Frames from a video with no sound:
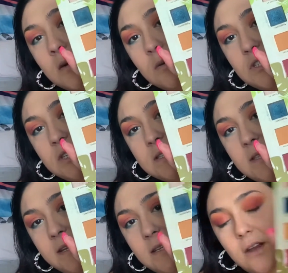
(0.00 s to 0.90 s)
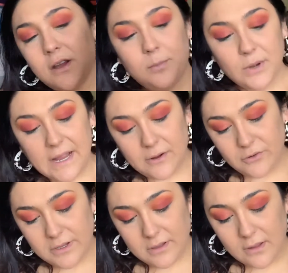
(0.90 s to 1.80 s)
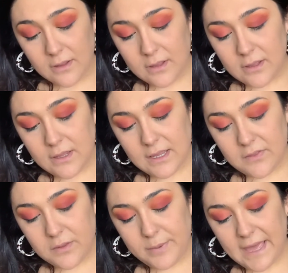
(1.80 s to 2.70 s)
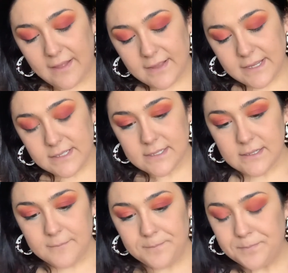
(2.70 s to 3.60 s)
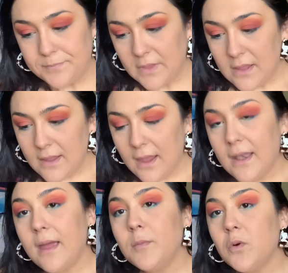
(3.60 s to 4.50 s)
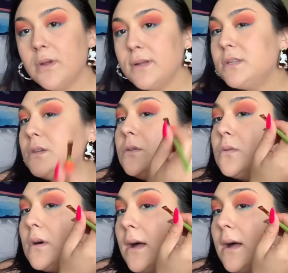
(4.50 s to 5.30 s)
which is the dark brown in the palette, and I'm going to